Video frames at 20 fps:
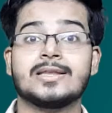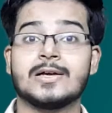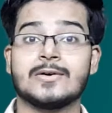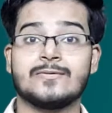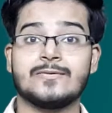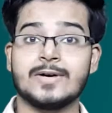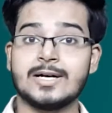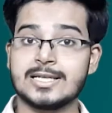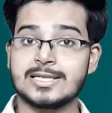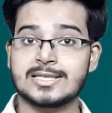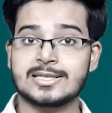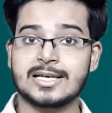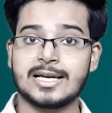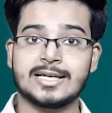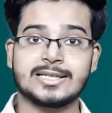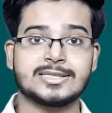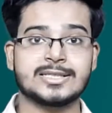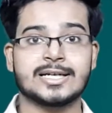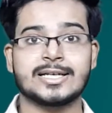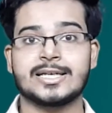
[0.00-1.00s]
The first
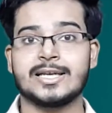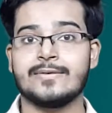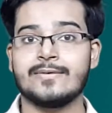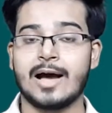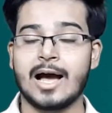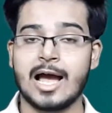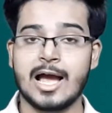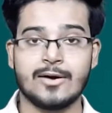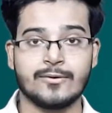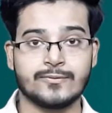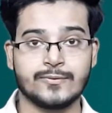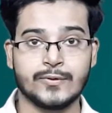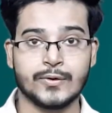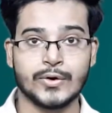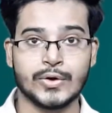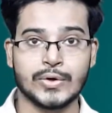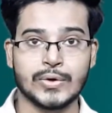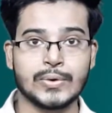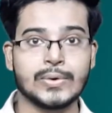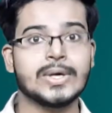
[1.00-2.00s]
adjective I have for
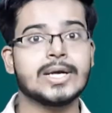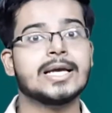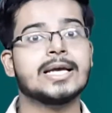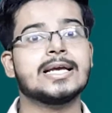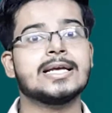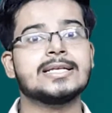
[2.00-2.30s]
you